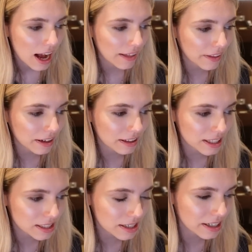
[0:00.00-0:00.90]
and then
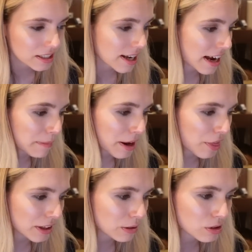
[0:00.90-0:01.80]
this knight is hanging, but I
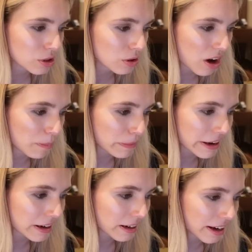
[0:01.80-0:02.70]
thought this was too
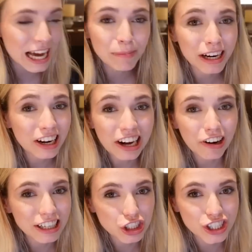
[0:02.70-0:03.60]
complicated. Like, I'm
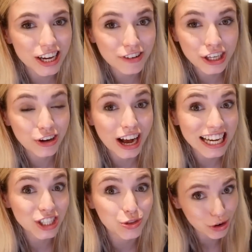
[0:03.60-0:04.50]
literally just giving you
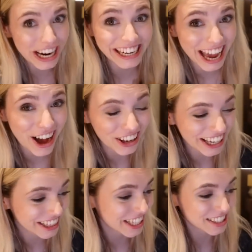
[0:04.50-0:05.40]
guys right now,
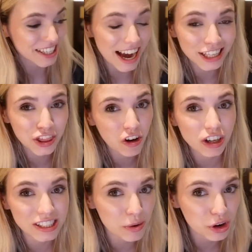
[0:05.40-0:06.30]
like, the exact
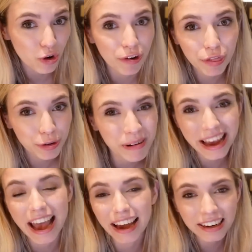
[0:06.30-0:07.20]
thoughts that were going through my
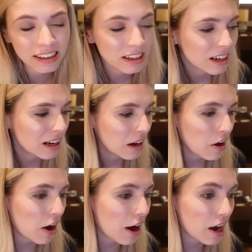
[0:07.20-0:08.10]
head.
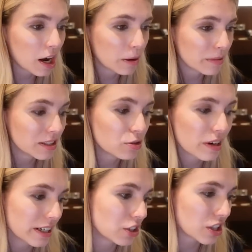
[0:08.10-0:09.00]
It's
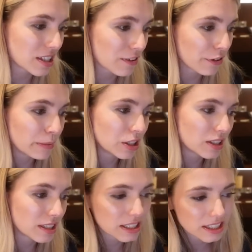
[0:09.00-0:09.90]
really interesting for me to
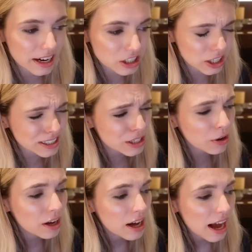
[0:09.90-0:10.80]
see this, actually.
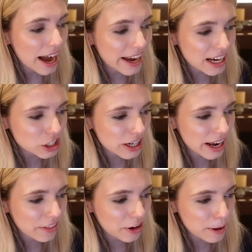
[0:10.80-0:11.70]
So I actually
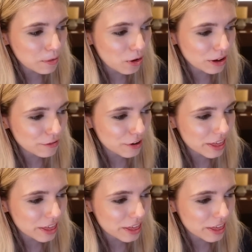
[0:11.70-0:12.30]
ended up going for